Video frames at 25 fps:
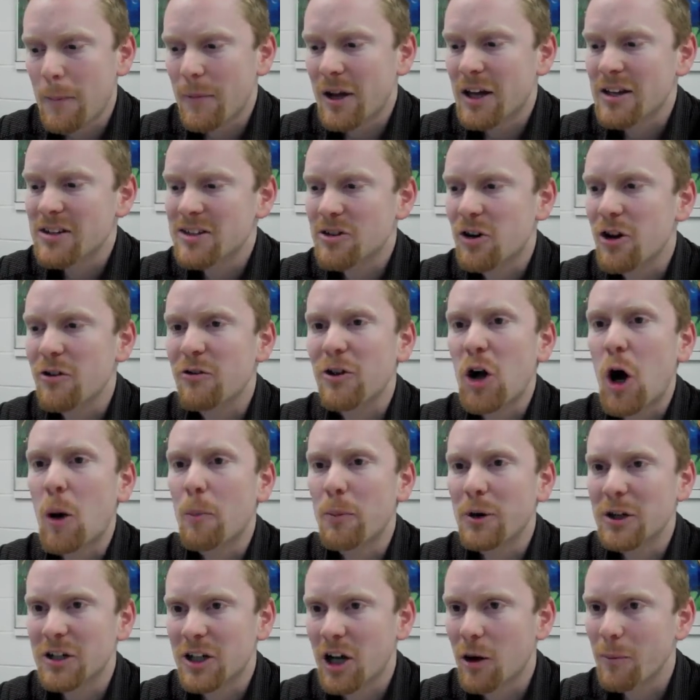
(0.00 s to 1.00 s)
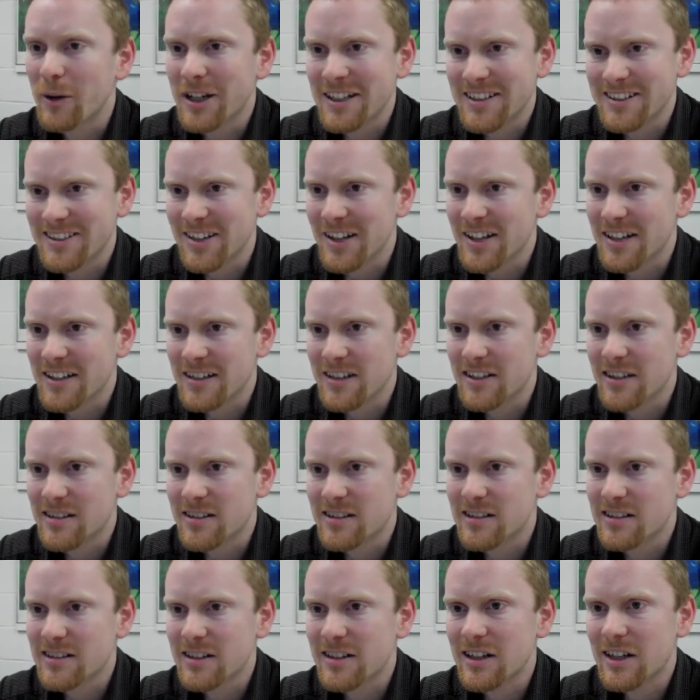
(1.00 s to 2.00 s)
a sort of up-and-coming
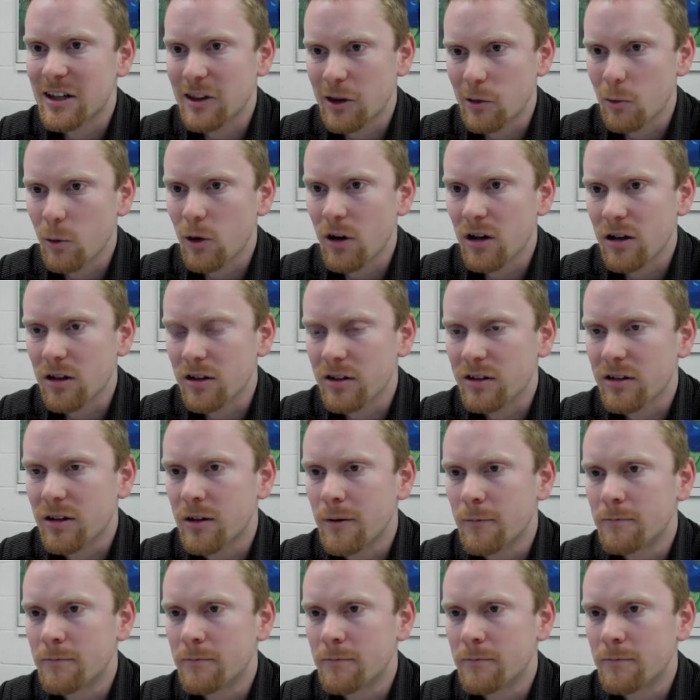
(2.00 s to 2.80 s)
scientist in the world.